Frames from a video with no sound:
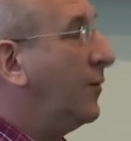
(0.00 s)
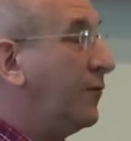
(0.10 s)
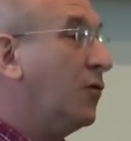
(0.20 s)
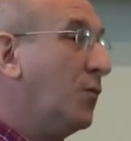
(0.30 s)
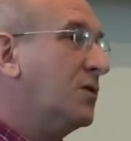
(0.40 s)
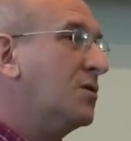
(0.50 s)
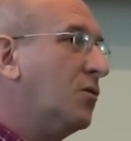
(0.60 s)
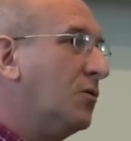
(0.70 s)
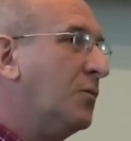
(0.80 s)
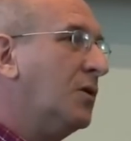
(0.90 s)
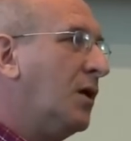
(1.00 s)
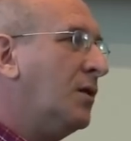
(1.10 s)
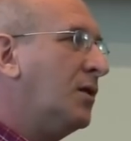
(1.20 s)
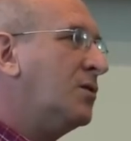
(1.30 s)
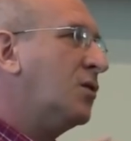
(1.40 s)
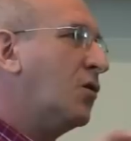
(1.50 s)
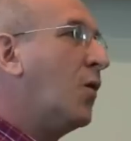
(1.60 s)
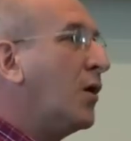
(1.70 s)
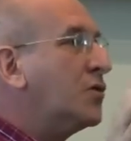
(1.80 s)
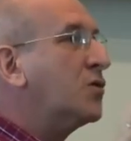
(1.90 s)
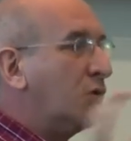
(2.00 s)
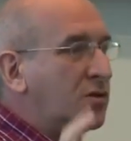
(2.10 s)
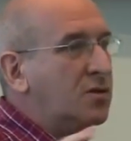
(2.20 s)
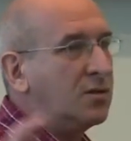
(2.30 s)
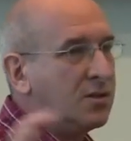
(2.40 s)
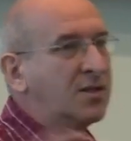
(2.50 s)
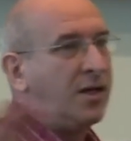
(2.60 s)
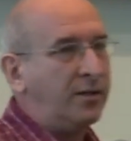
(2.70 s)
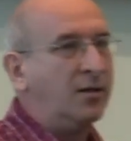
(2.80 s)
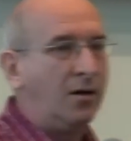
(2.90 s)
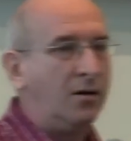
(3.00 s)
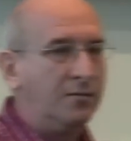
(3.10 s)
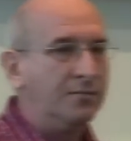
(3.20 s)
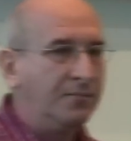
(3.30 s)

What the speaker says: I forgot what it's called. And it's a crowdsourced design car.